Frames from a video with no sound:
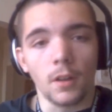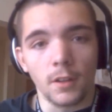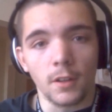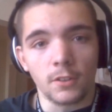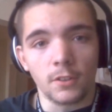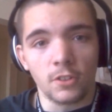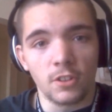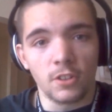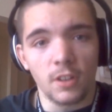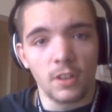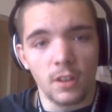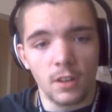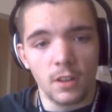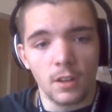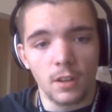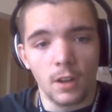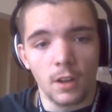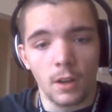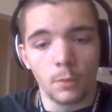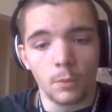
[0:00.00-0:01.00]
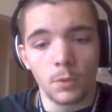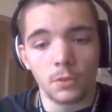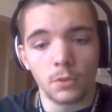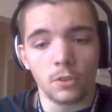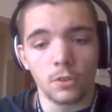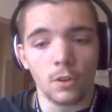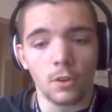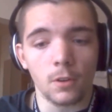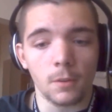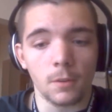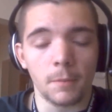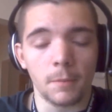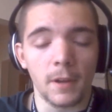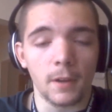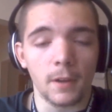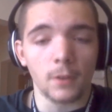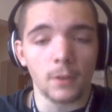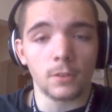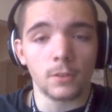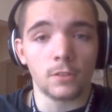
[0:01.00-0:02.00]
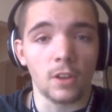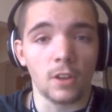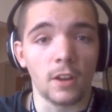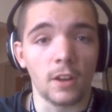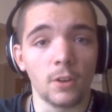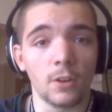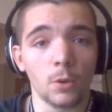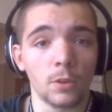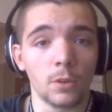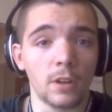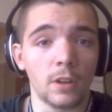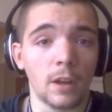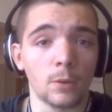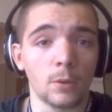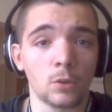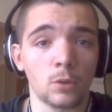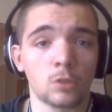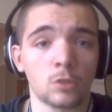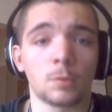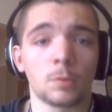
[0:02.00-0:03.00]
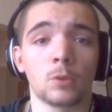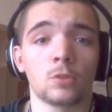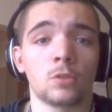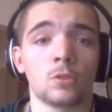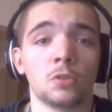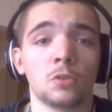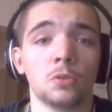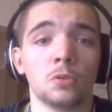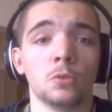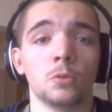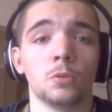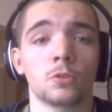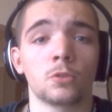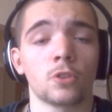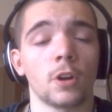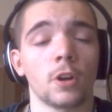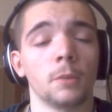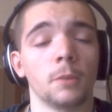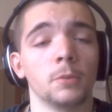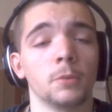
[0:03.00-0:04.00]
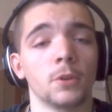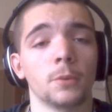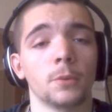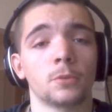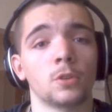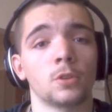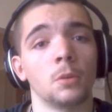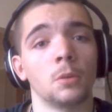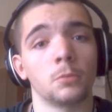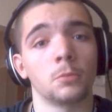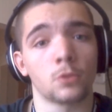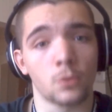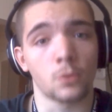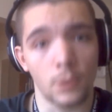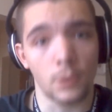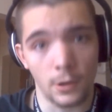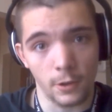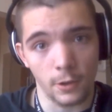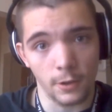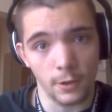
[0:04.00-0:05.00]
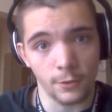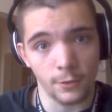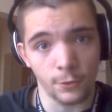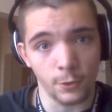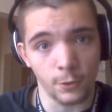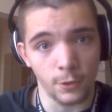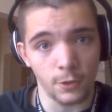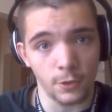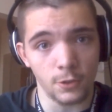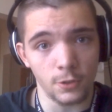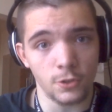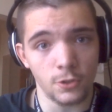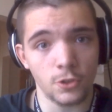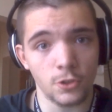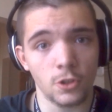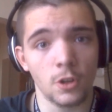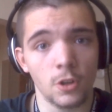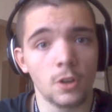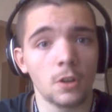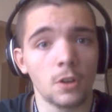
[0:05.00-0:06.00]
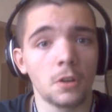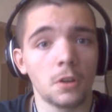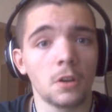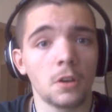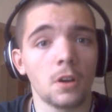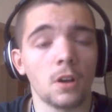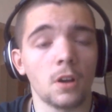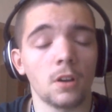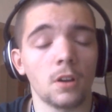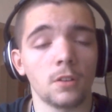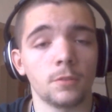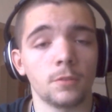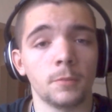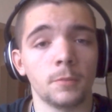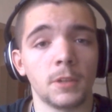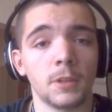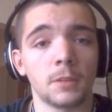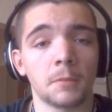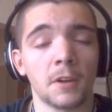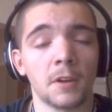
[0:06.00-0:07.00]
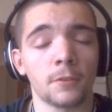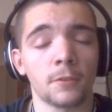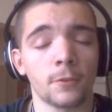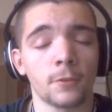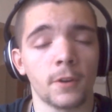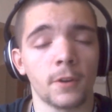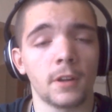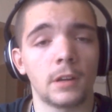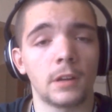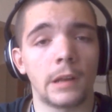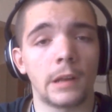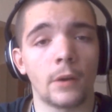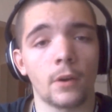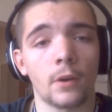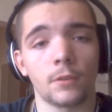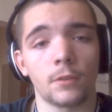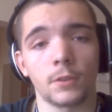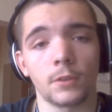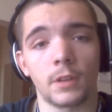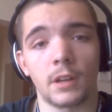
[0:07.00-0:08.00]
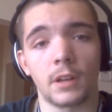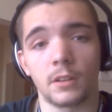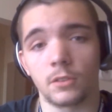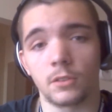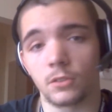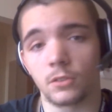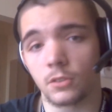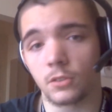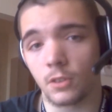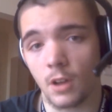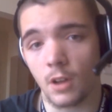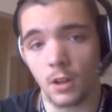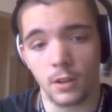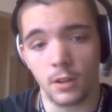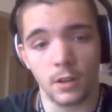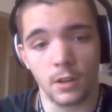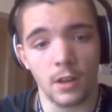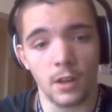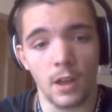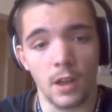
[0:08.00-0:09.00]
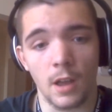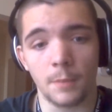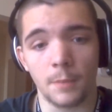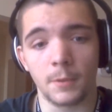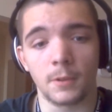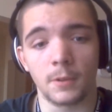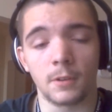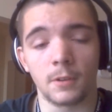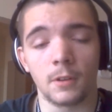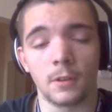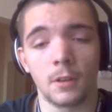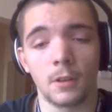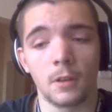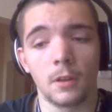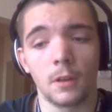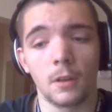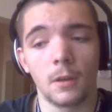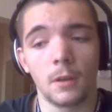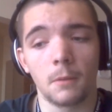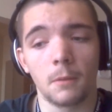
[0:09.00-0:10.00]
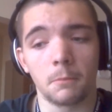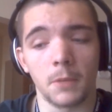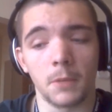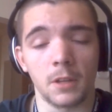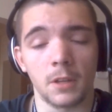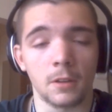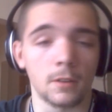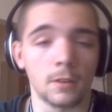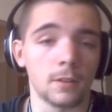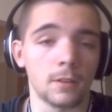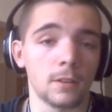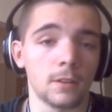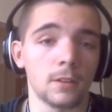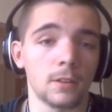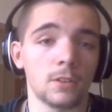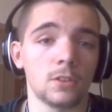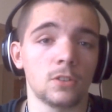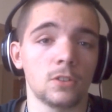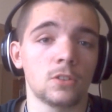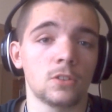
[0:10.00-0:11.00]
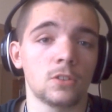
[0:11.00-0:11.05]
Today I will talk about, I know that I was supposed to try to put up some Terraria footage of me and my friend, however that is not going to happen because